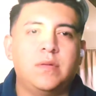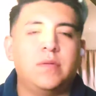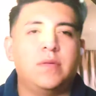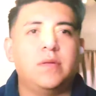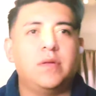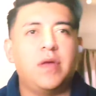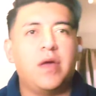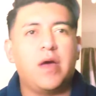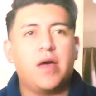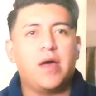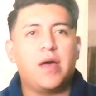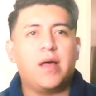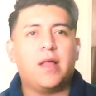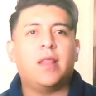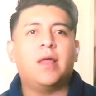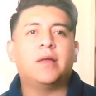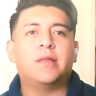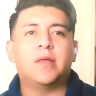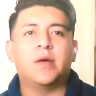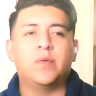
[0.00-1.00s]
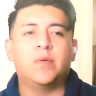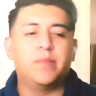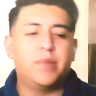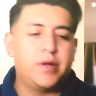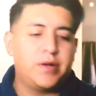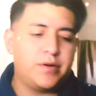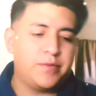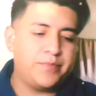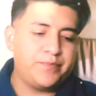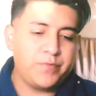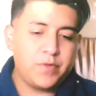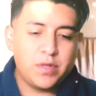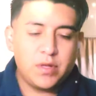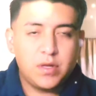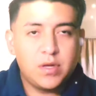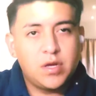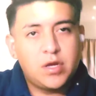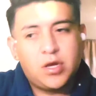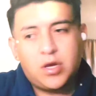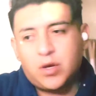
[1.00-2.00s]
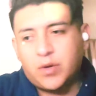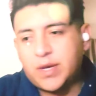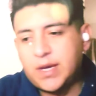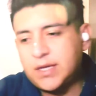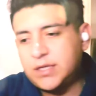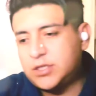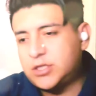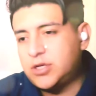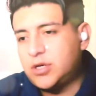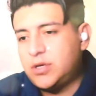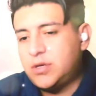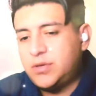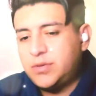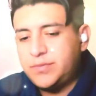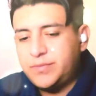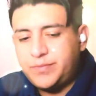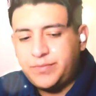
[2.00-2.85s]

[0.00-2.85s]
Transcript: Yeah, I like that one better. Okay, so